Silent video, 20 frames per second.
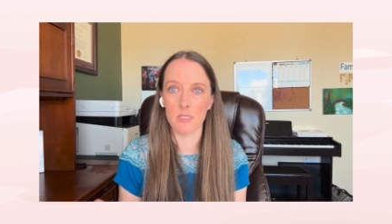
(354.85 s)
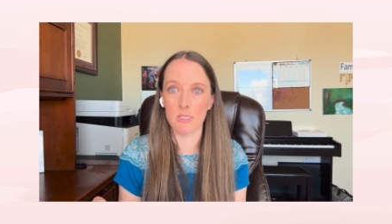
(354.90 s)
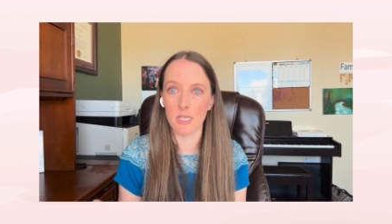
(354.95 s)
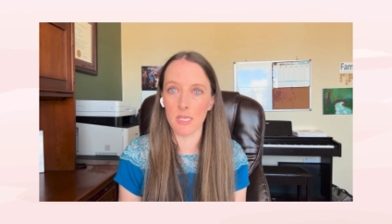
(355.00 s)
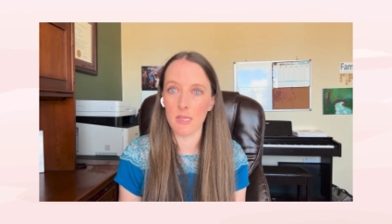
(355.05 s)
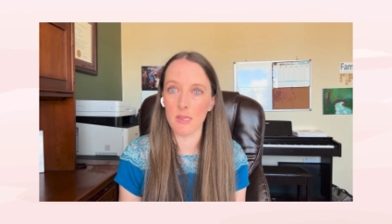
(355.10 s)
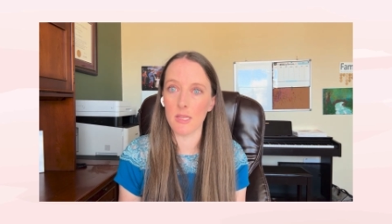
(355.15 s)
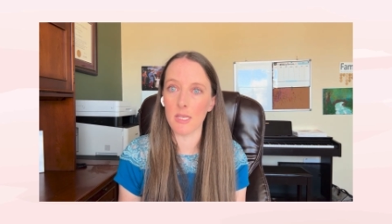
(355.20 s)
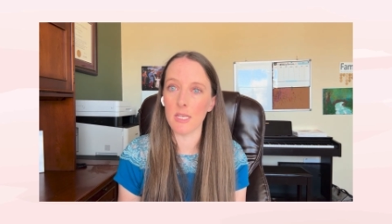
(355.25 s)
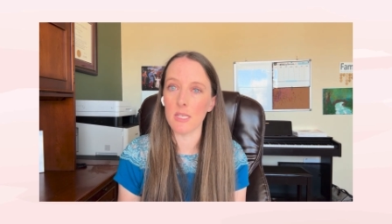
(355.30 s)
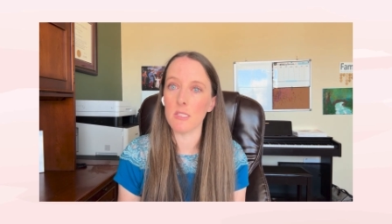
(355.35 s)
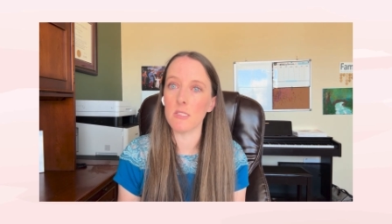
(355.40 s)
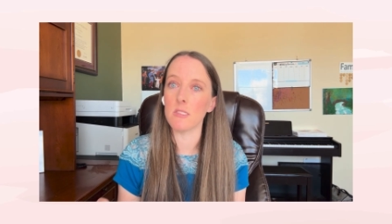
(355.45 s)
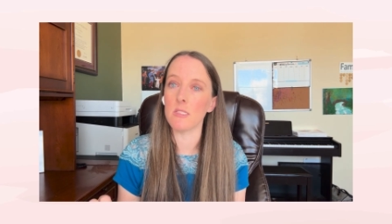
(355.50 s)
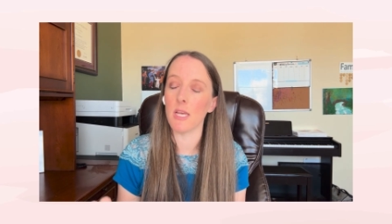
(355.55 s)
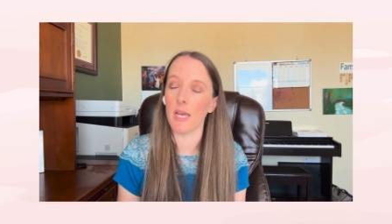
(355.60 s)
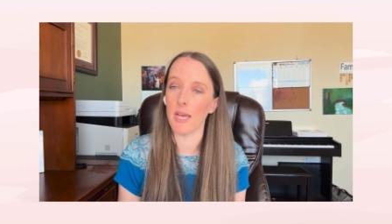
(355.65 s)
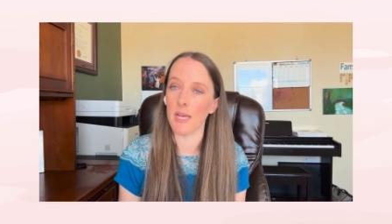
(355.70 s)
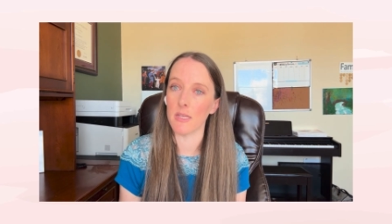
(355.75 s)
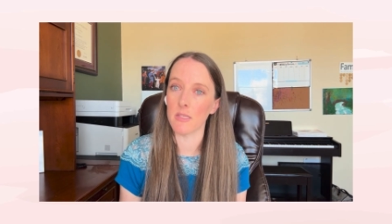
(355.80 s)
Did these
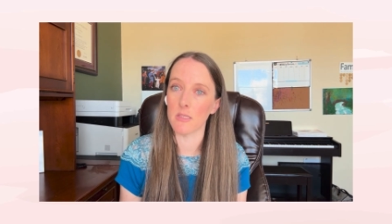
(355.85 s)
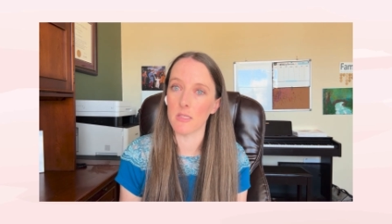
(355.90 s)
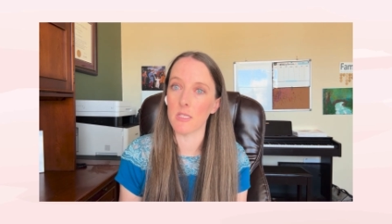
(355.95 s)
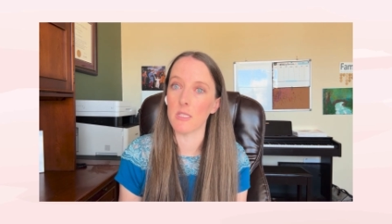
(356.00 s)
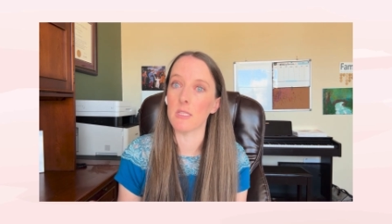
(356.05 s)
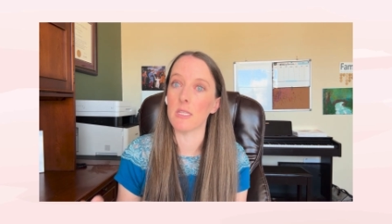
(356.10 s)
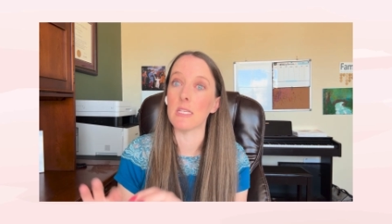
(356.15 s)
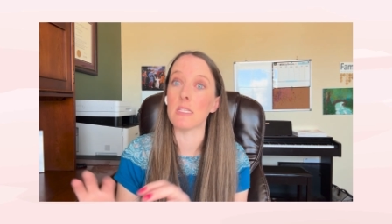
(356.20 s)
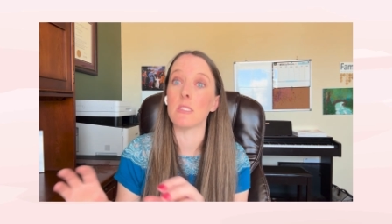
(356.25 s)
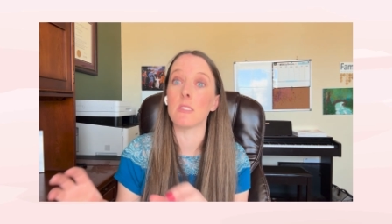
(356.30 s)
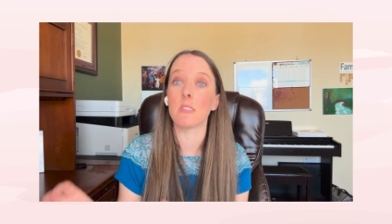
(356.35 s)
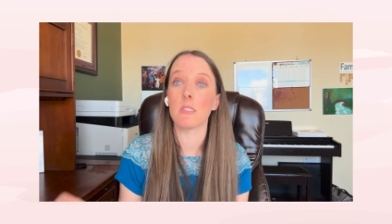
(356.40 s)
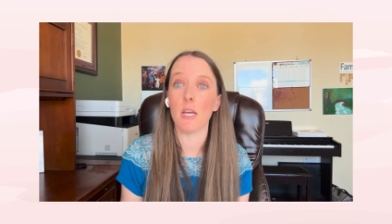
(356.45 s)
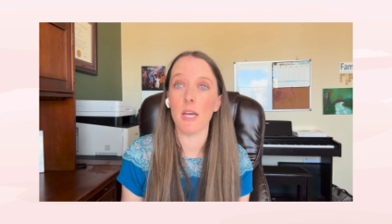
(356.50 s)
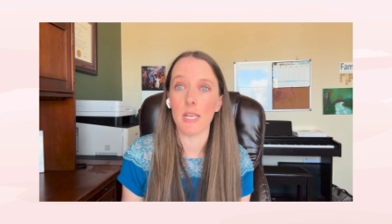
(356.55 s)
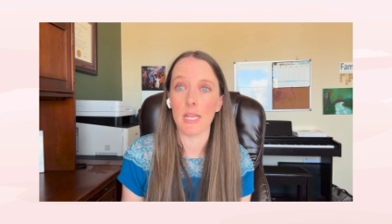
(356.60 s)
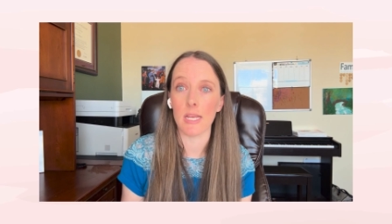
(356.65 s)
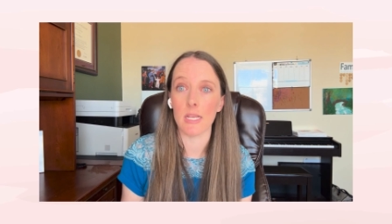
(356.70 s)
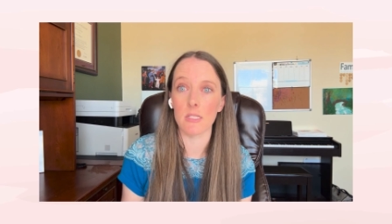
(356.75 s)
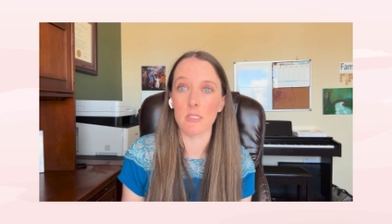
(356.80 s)

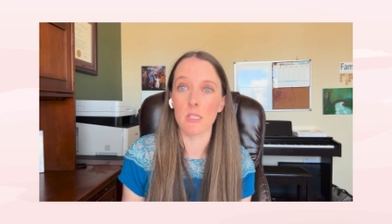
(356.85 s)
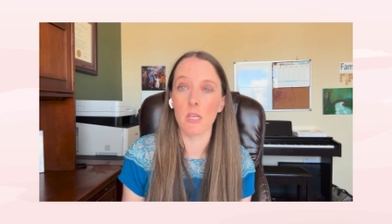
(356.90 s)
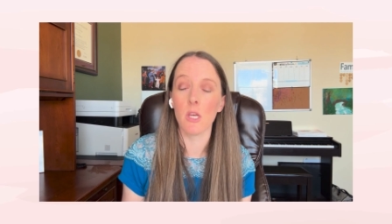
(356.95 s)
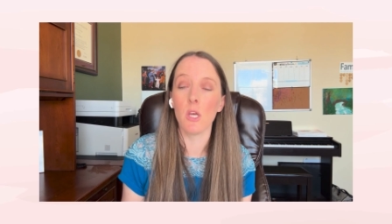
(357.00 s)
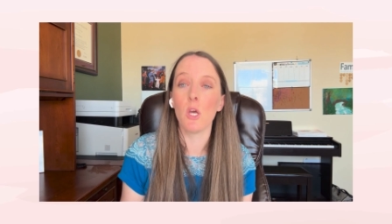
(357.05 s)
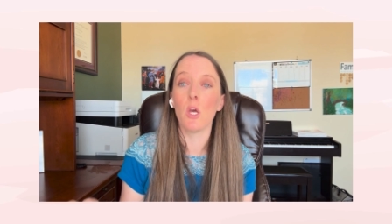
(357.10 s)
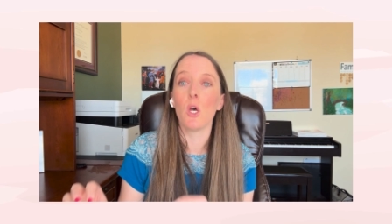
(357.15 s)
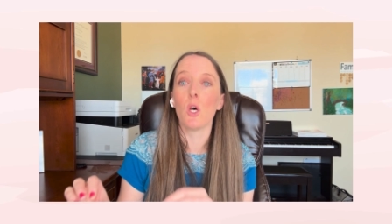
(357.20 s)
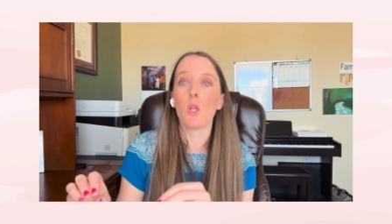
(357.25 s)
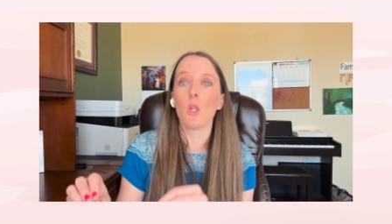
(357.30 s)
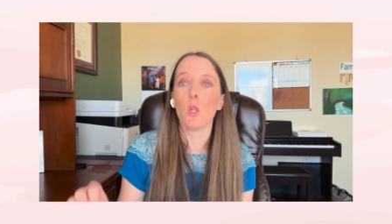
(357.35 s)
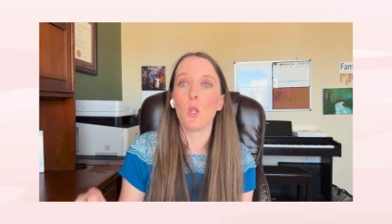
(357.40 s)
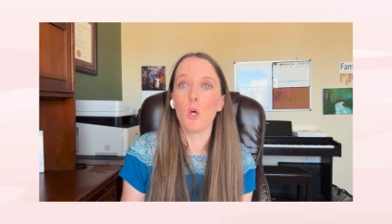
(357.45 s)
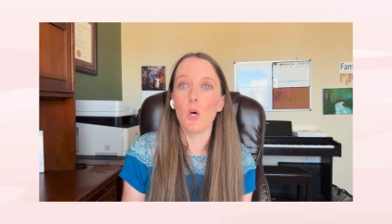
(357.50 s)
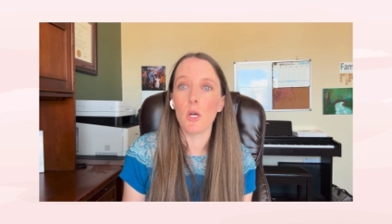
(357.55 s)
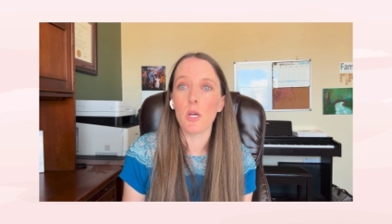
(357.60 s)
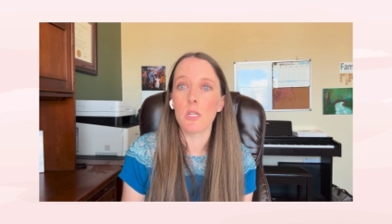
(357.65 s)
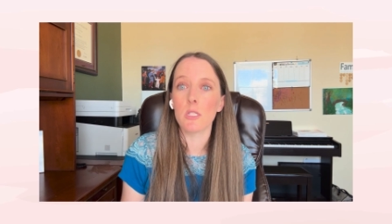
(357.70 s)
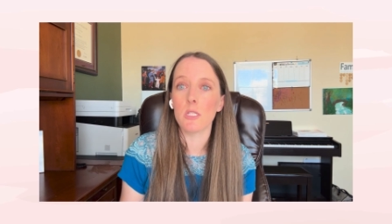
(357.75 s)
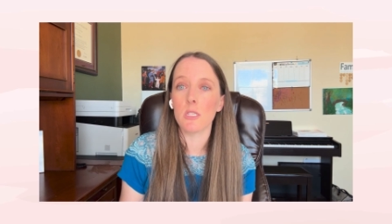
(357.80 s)
studies
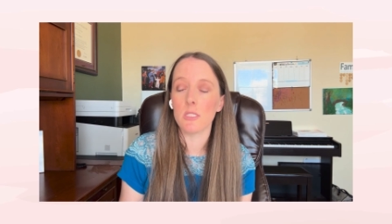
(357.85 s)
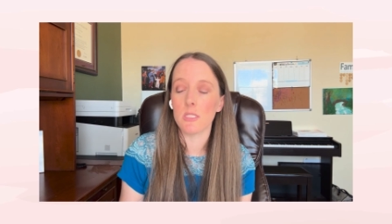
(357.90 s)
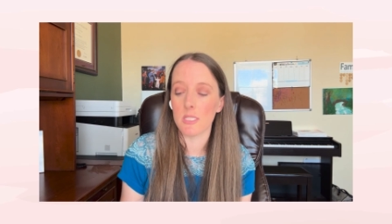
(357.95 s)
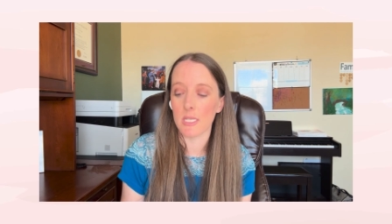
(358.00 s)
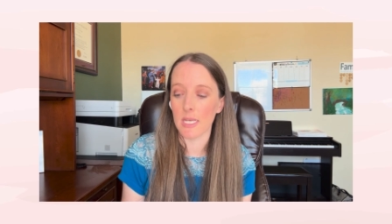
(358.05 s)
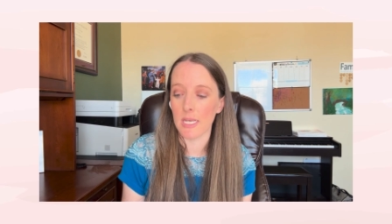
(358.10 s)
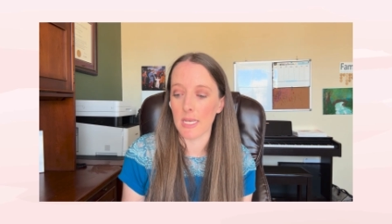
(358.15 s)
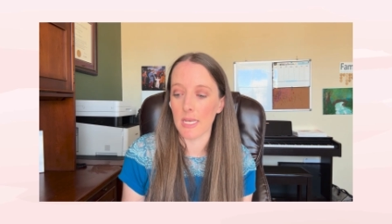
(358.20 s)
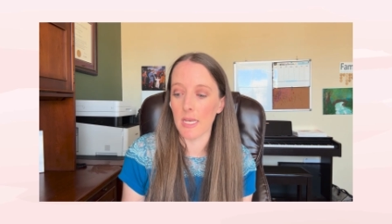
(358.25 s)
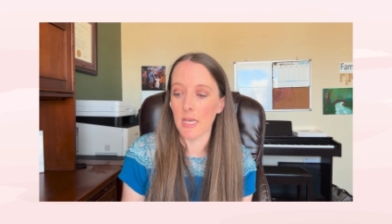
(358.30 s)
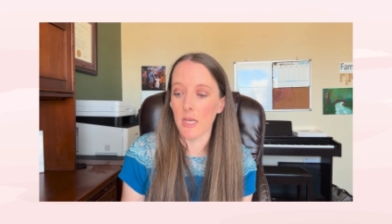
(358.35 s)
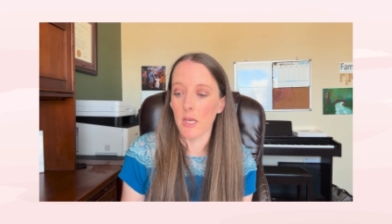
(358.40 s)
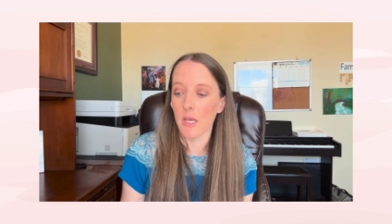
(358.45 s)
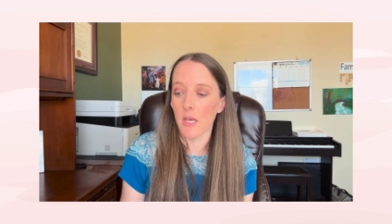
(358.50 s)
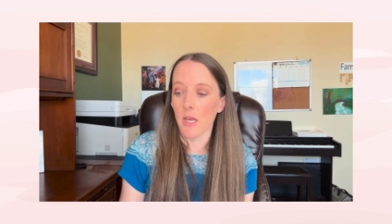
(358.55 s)
look to see